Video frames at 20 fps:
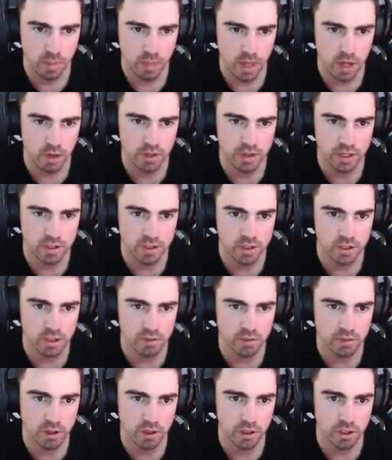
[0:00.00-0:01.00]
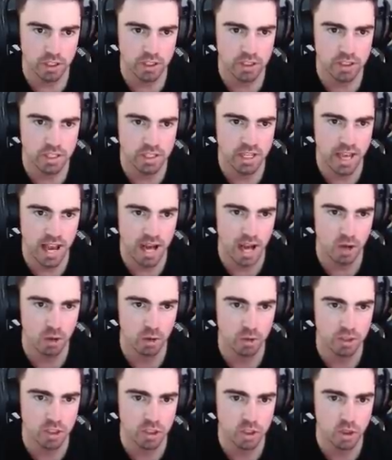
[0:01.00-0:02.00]
I don't think he's going to live, though. You can see how
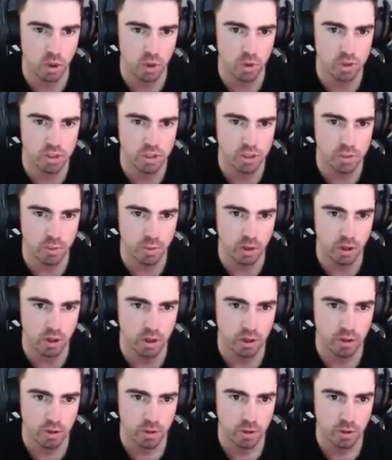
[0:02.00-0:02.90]
good this ghost is, bro.